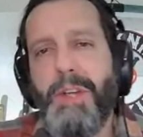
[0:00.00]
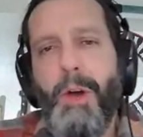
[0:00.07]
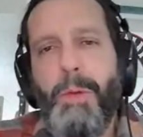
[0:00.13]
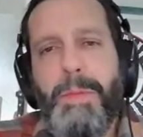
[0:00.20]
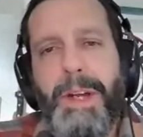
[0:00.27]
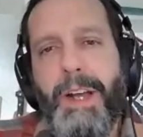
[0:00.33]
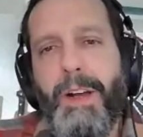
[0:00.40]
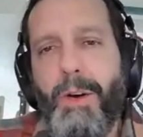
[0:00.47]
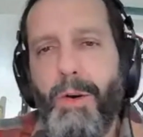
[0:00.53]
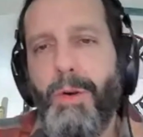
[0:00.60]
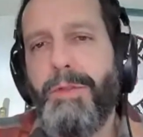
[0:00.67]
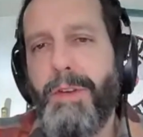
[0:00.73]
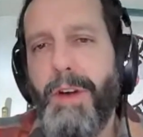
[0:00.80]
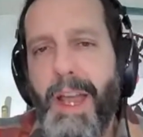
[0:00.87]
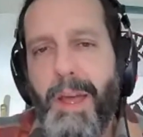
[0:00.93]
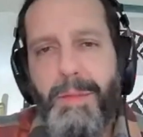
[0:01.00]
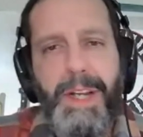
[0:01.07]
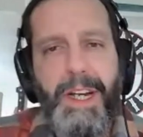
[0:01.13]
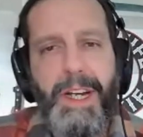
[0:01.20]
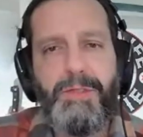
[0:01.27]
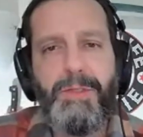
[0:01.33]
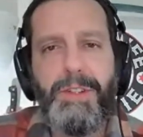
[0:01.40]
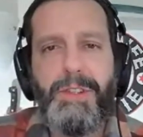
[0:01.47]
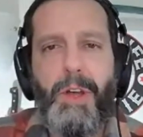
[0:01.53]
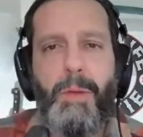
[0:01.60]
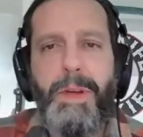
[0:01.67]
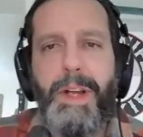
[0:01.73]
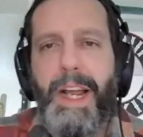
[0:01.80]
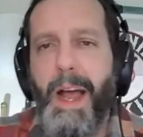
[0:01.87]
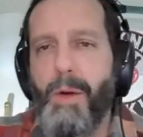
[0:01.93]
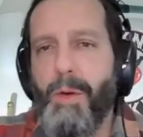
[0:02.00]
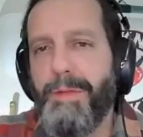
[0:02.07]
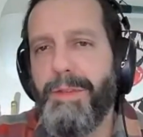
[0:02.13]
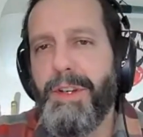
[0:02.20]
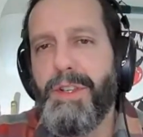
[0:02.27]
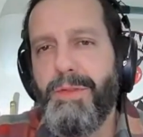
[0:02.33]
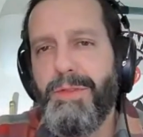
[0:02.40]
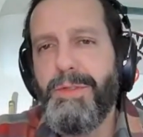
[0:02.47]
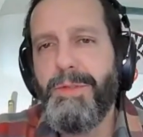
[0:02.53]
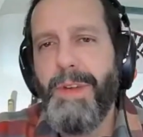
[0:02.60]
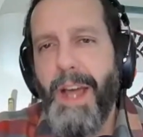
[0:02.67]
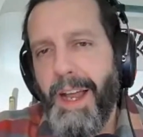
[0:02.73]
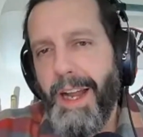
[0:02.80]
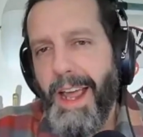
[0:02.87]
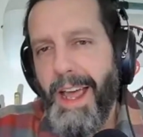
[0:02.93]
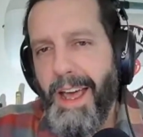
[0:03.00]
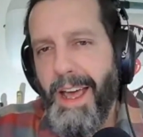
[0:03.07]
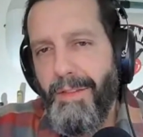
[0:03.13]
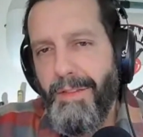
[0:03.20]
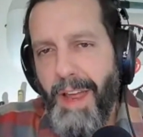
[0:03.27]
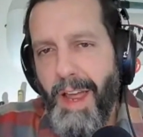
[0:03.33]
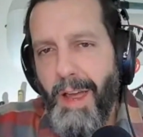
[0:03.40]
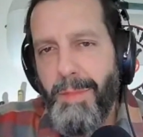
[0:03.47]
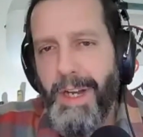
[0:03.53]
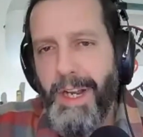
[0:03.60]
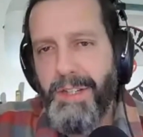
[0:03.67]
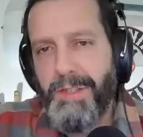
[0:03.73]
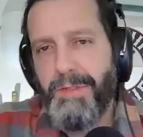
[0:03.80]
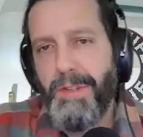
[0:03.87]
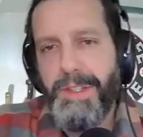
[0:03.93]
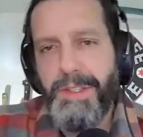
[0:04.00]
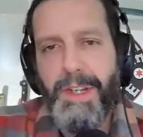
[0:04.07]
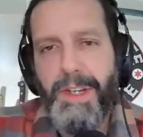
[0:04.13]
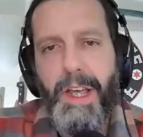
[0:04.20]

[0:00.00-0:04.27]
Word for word: opening hole for ambidextrous opening. However, you do not have ambidextrous